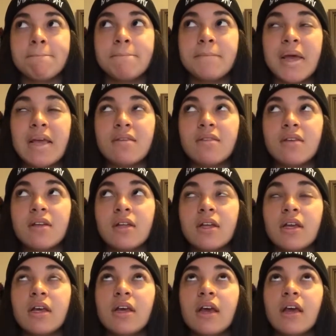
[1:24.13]

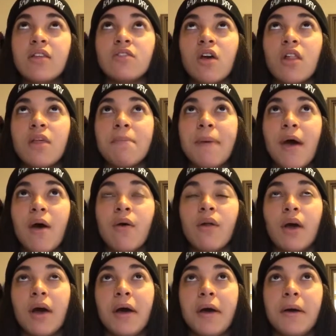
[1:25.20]
basically it's all
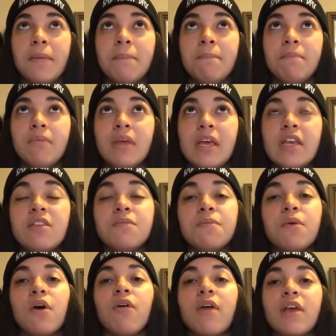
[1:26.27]
about, um, he's,
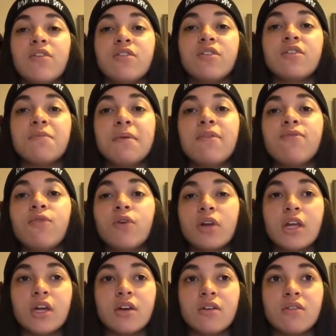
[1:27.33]
okay, so it's been
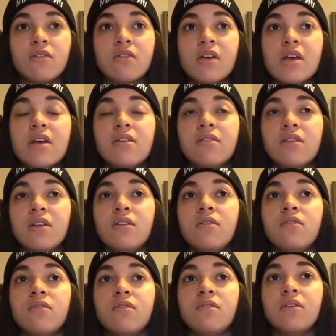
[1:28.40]
forty years
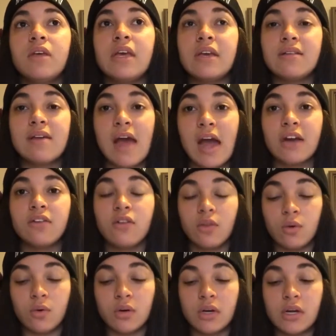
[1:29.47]
since he attacked
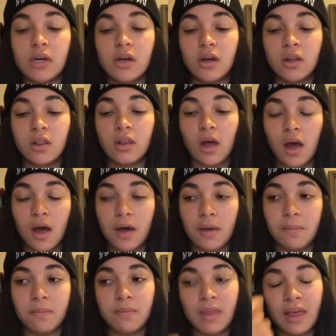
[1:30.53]
Laurie,
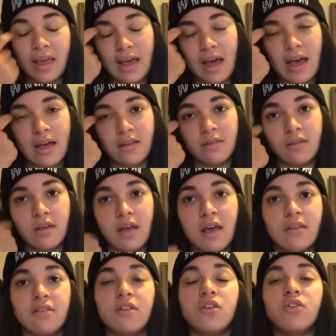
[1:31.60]
um, like as,
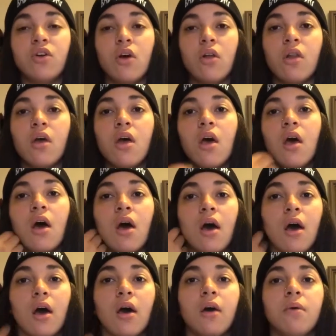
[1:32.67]
as an adult,
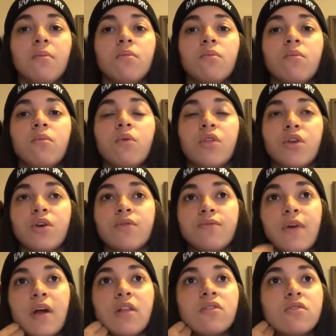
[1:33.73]
um, with her
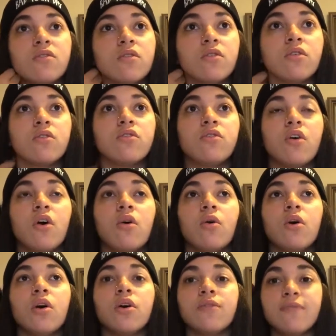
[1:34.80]
friends.
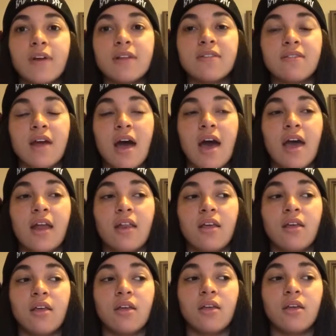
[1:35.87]
So her friends died,
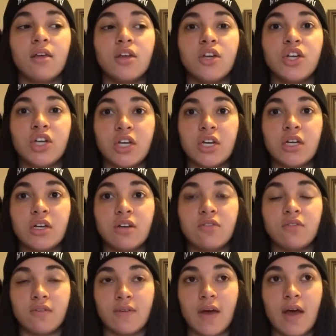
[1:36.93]
she
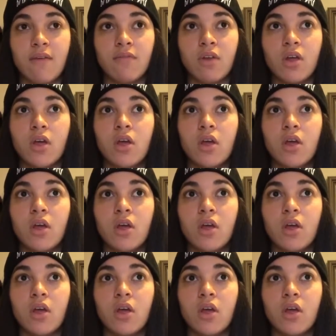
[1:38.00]
survived.